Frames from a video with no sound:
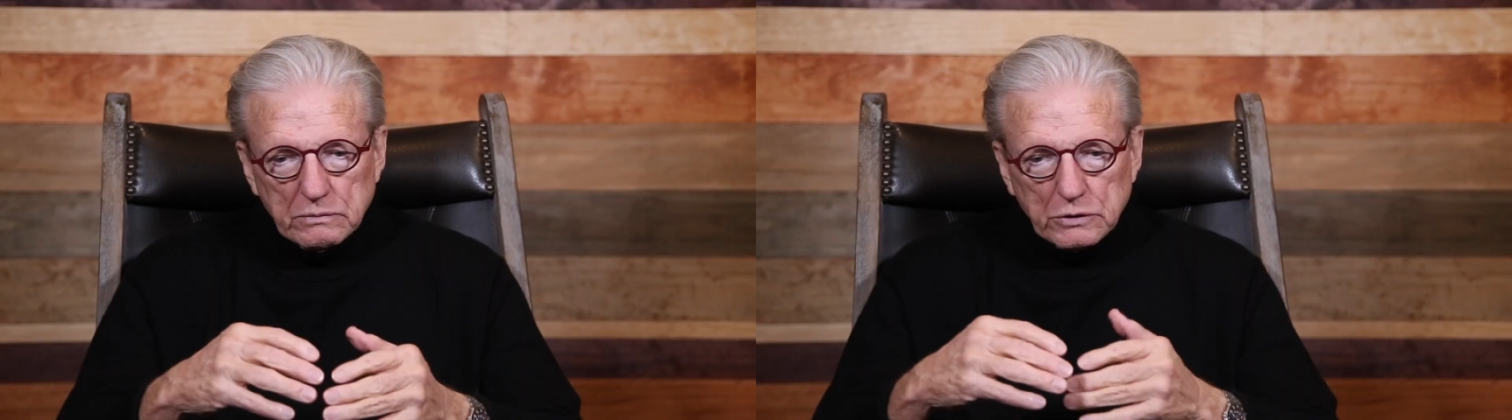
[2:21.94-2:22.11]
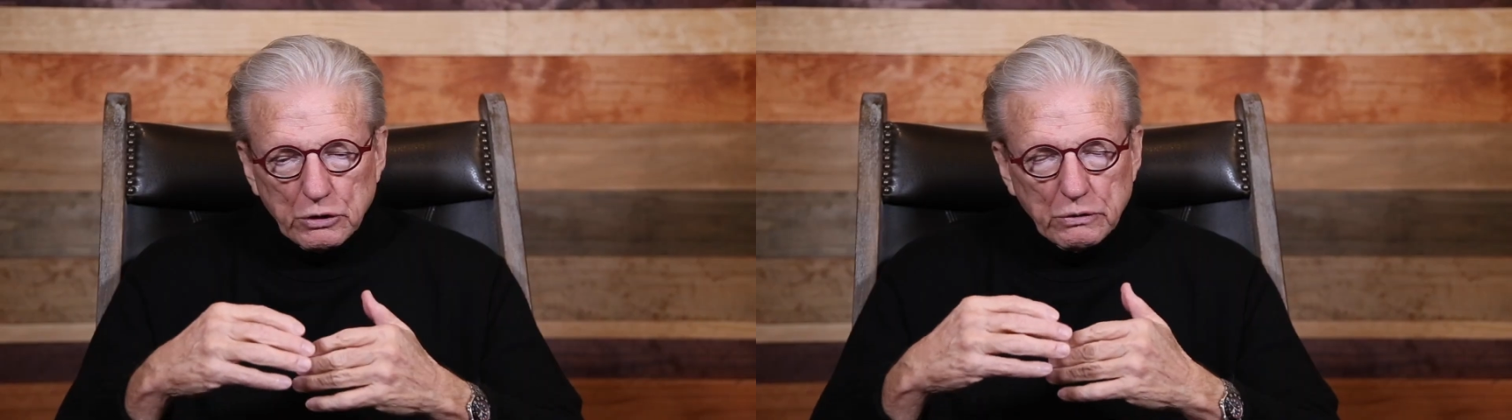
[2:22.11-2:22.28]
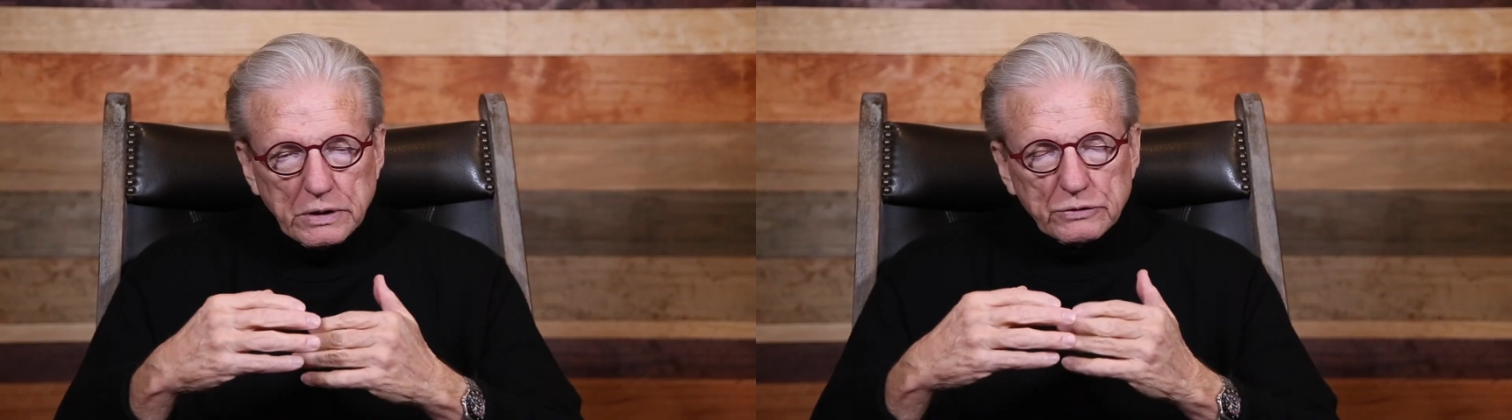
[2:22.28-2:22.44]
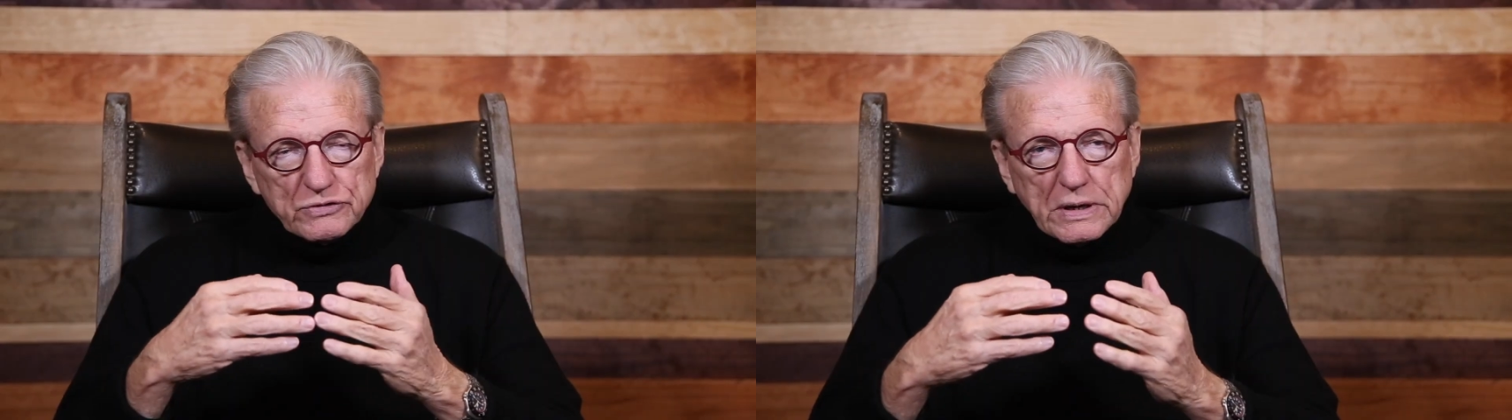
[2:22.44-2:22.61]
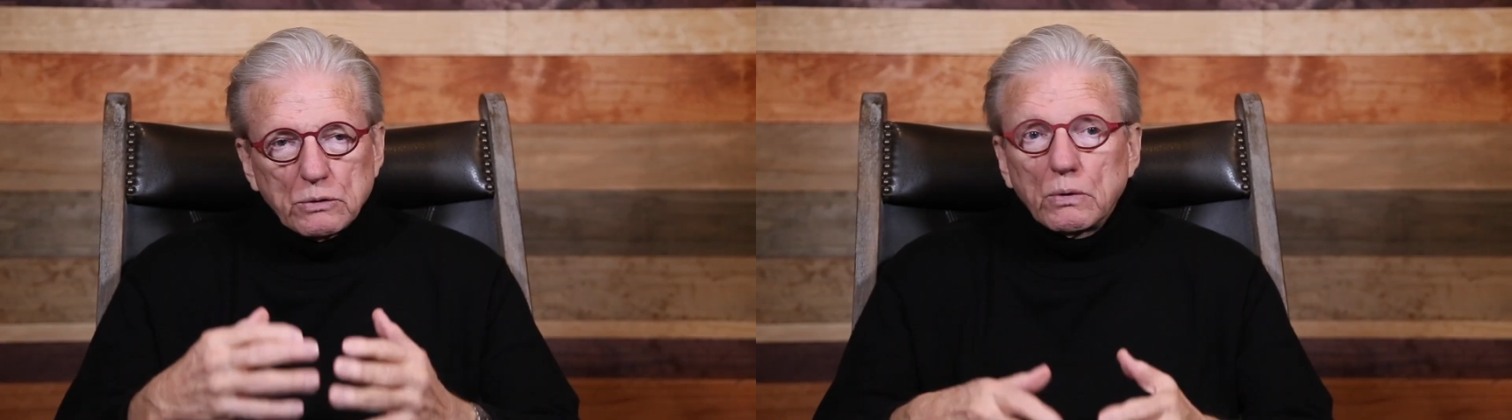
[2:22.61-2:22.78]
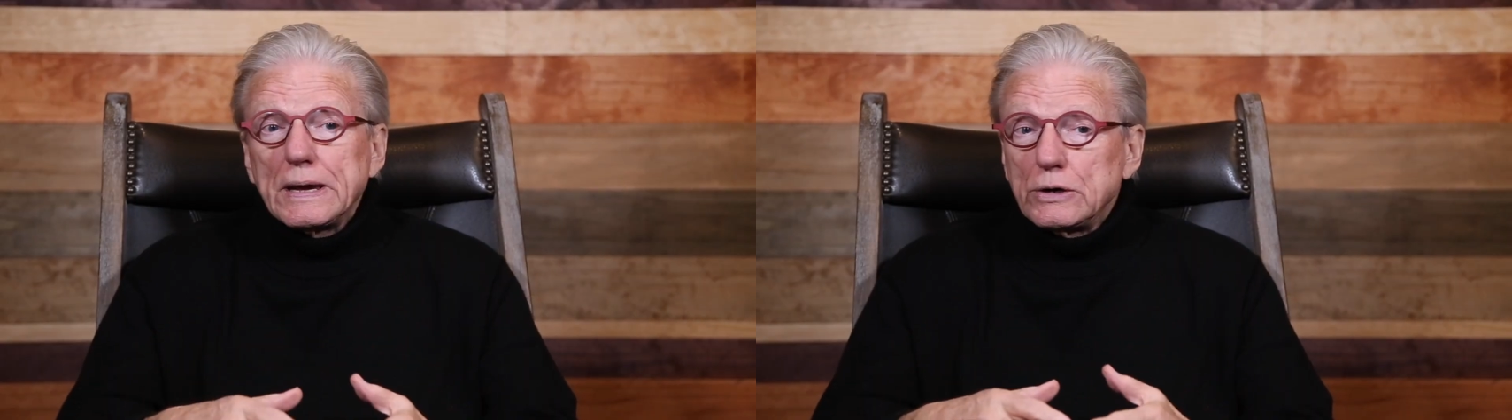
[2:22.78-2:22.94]
There is a
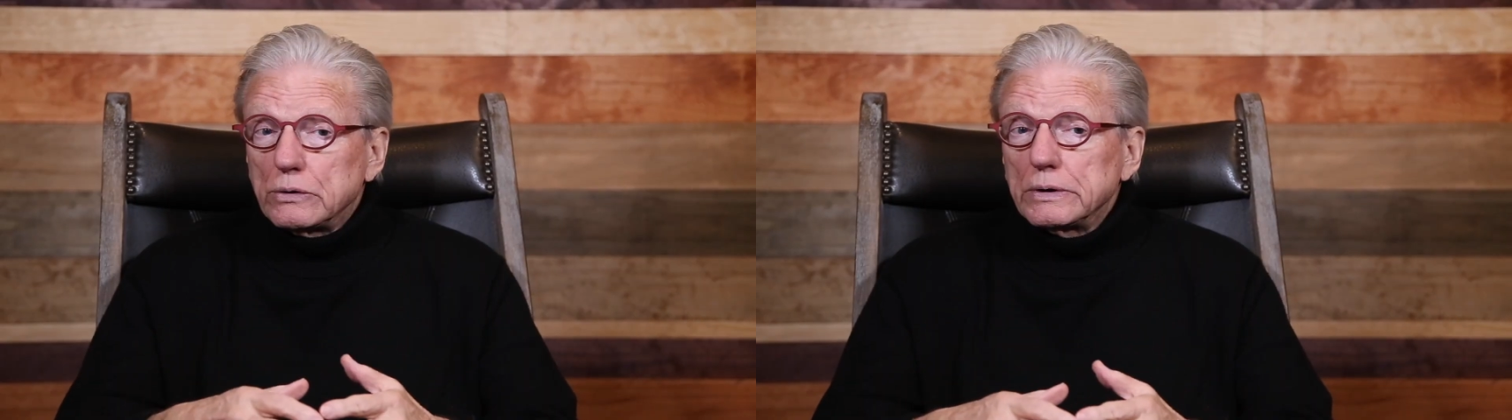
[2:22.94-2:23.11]
greater